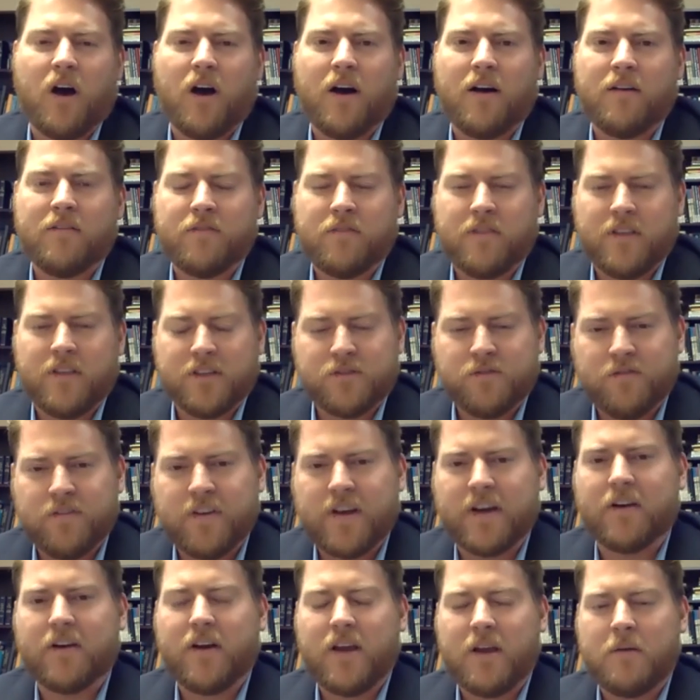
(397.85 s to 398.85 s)
of this
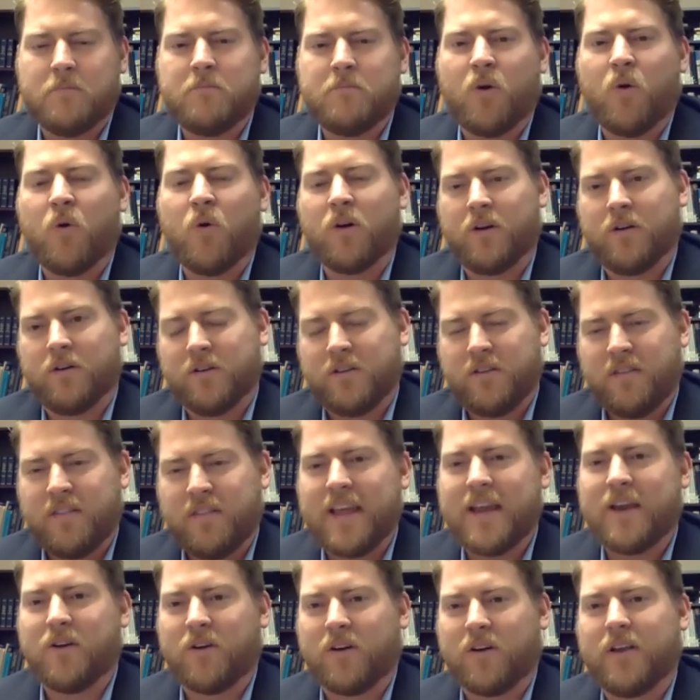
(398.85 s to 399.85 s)
very important
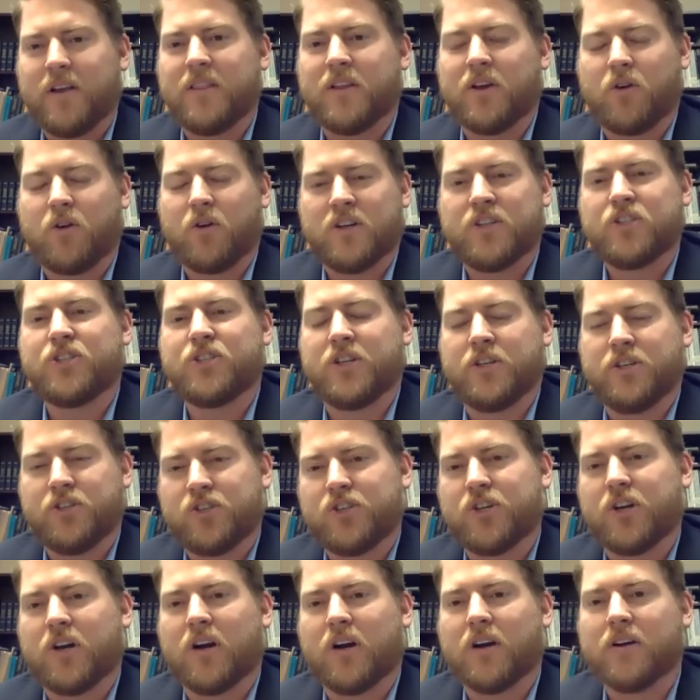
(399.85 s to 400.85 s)
thinker in the Christian
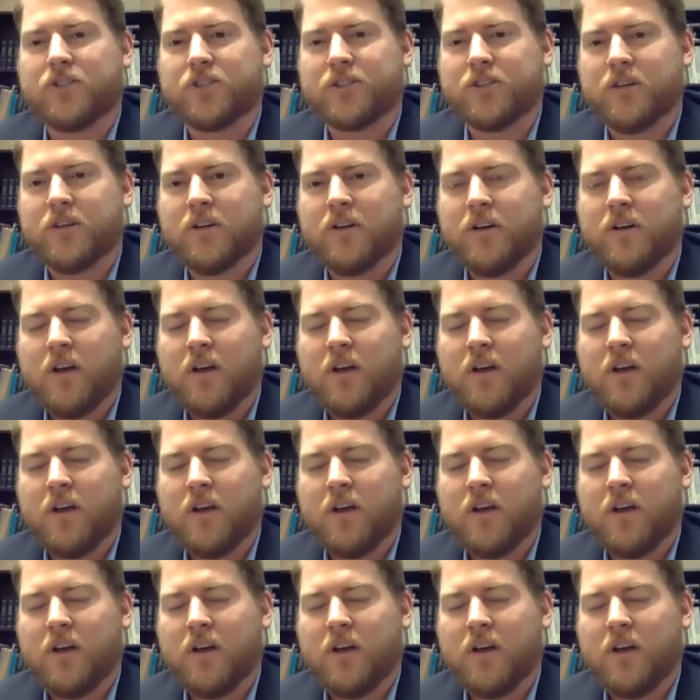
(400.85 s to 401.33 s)
church,